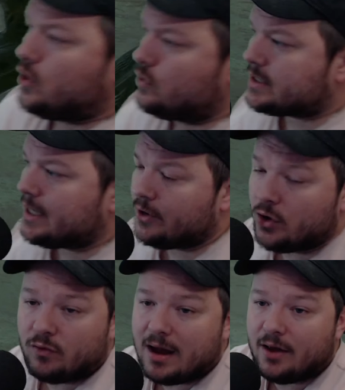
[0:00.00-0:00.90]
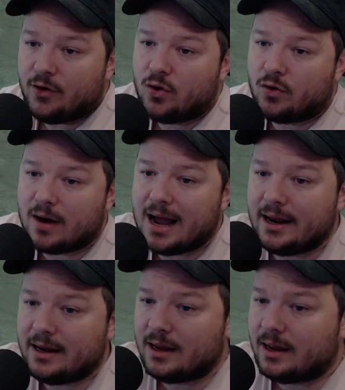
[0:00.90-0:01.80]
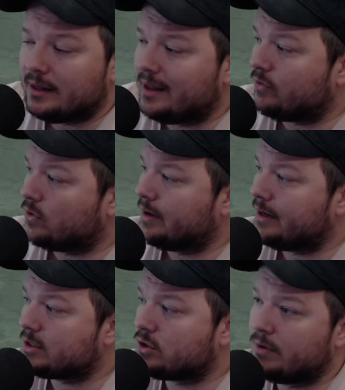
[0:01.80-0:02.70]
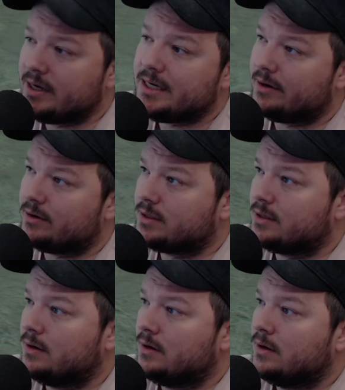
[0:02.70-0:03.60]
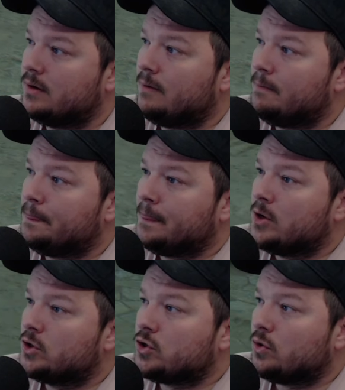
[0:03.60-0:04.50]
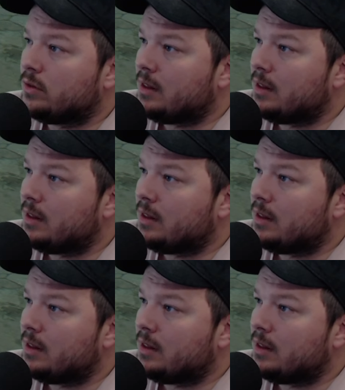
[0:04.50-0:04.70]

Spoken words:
see a notoriety level, and there's 3 tiers. So